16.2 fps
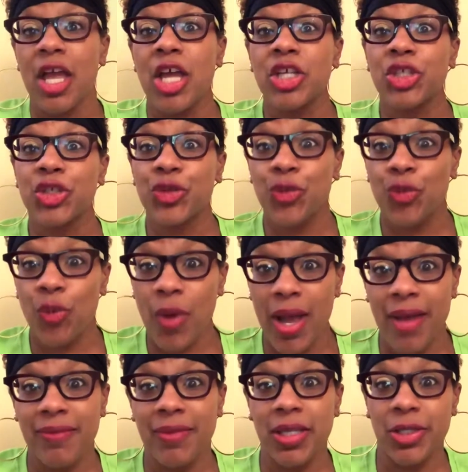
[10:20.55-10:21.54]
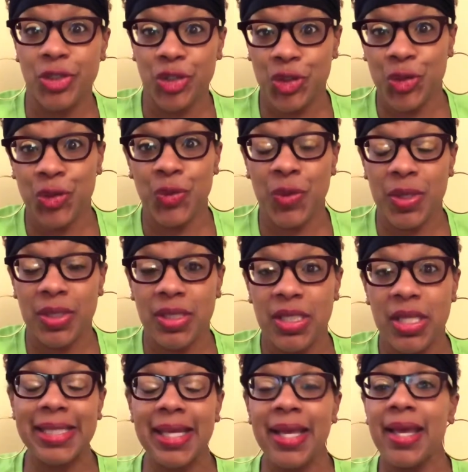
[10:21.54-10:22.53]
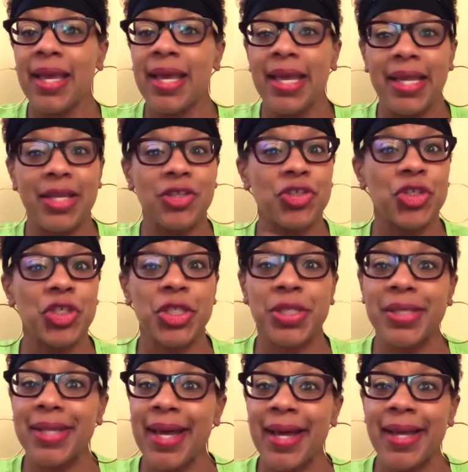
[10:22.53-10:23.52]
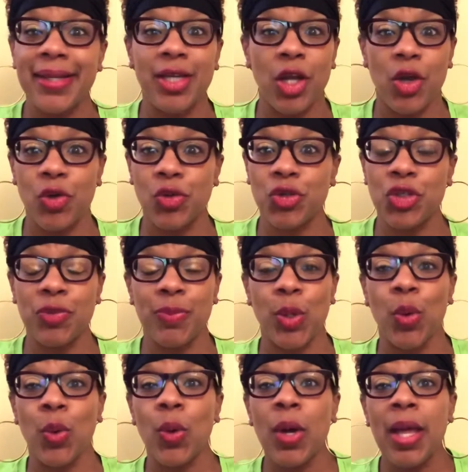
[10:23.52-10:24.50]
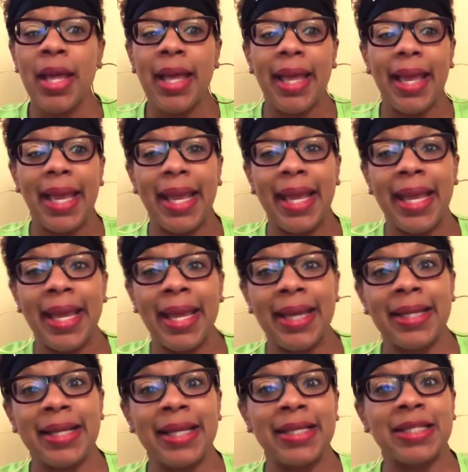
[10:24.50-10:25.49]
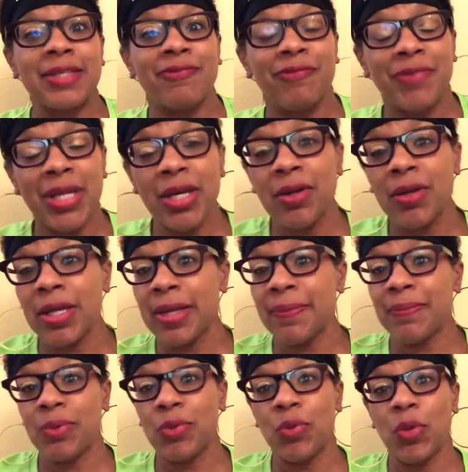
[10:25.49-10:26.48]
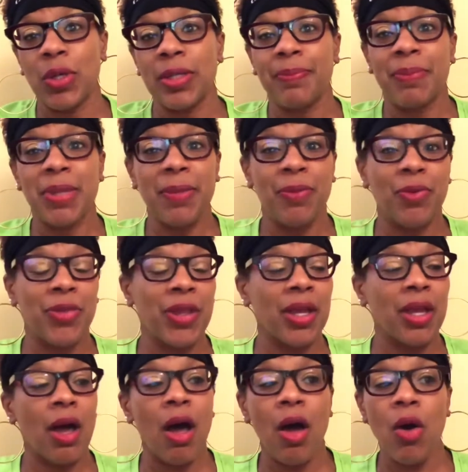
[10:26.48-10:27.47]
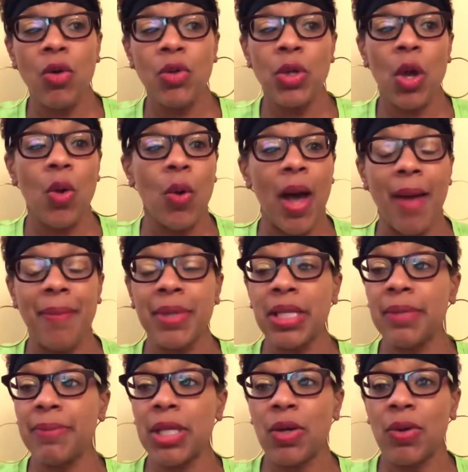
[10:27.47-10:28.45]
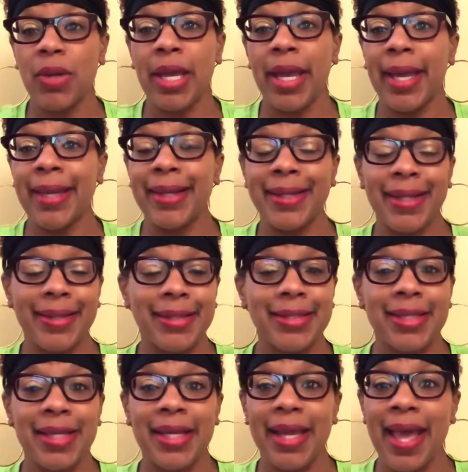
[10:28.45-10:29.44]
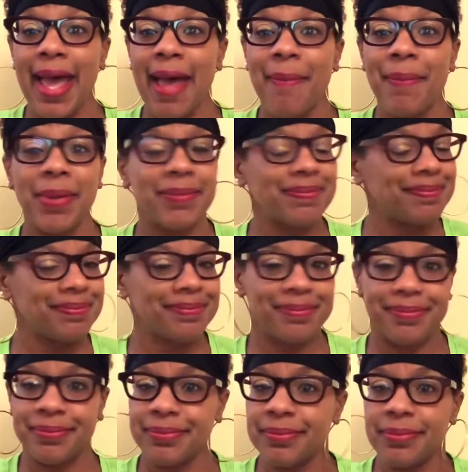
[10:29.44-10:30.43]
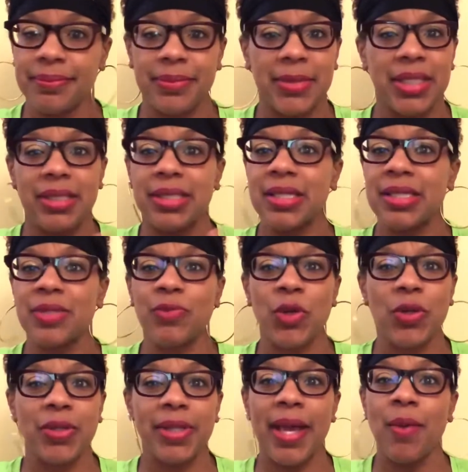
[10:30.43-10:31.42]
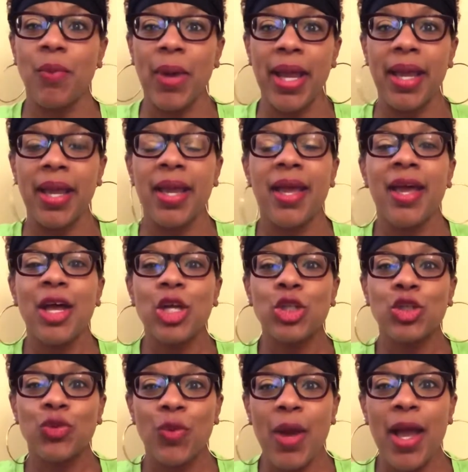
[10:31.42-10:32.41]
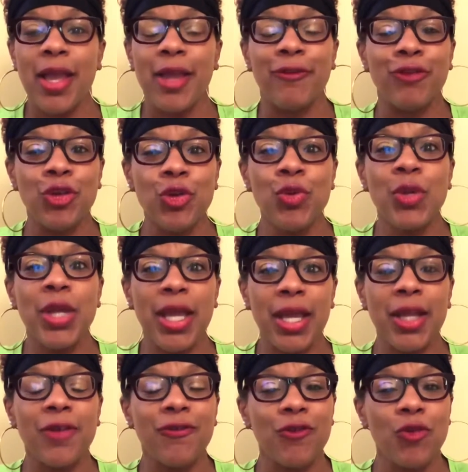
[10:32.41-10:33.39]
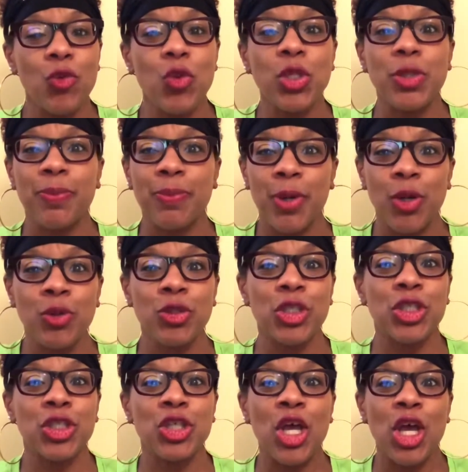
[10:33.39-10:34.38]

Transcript: travel insurance. It's just non-negotiable, and it's very important. People think, oh no, I'm going to be okay, nothing's going to happen. It doesn't work that way. If you can't afford to purchase